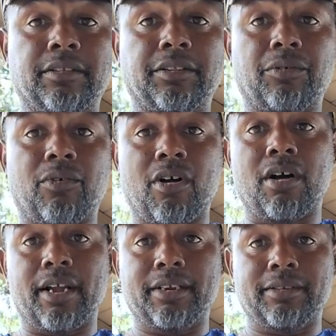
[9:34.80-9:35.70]
The
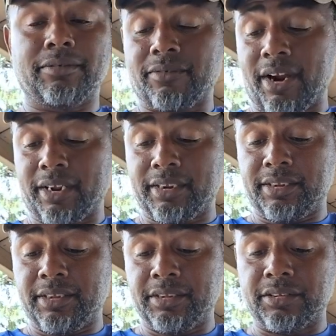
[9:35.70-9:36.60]
rod, right?
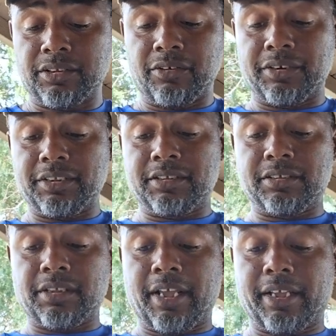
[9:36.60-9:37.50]
So this
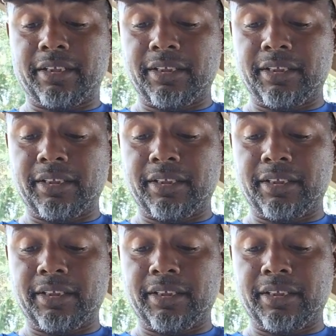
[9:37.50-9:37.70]
is a